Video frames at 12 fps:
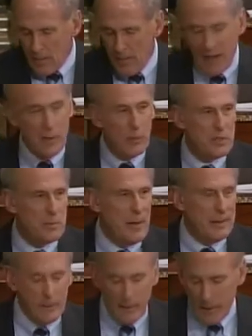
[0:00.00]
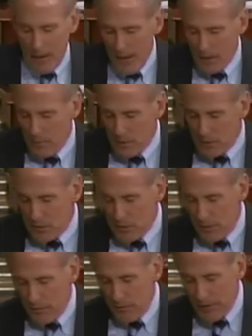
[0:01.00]
Many respected
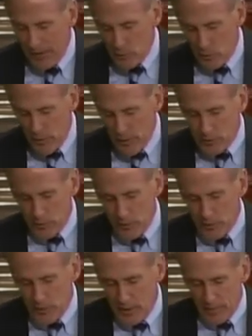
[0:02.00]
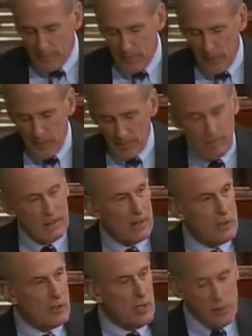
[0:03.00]
economists and financial experts have
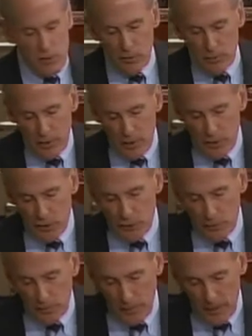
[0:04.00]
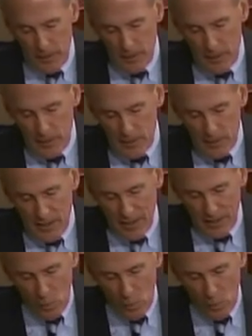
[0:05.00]
continued to issue dire